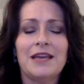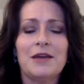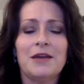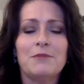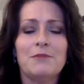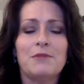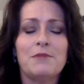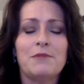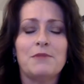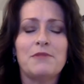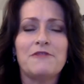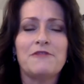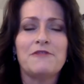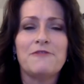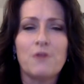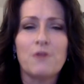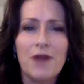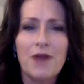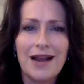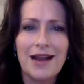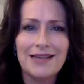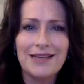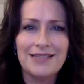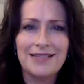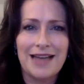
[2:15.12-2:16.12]
But
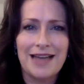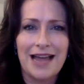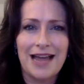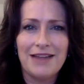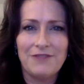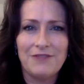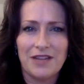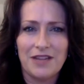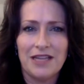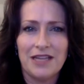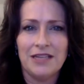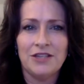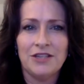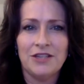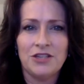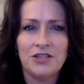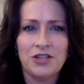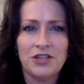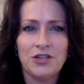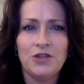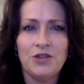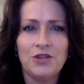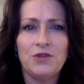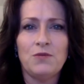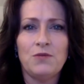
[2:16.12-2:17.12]
before I dive
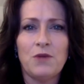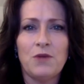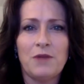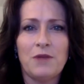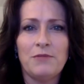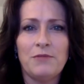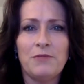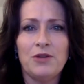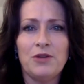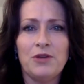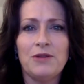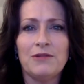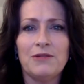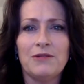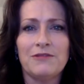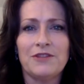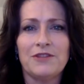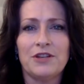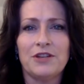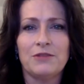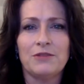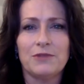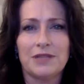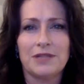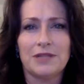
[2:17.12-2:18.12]
into what Beauty
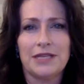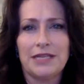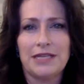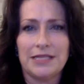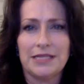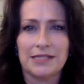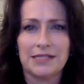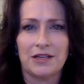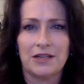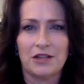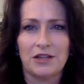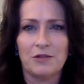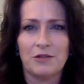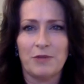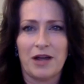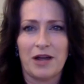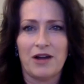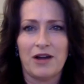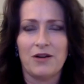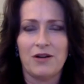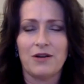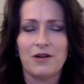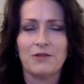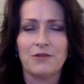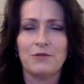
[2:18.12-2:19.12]
Revealed really is all
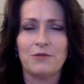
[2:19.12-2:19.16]
about,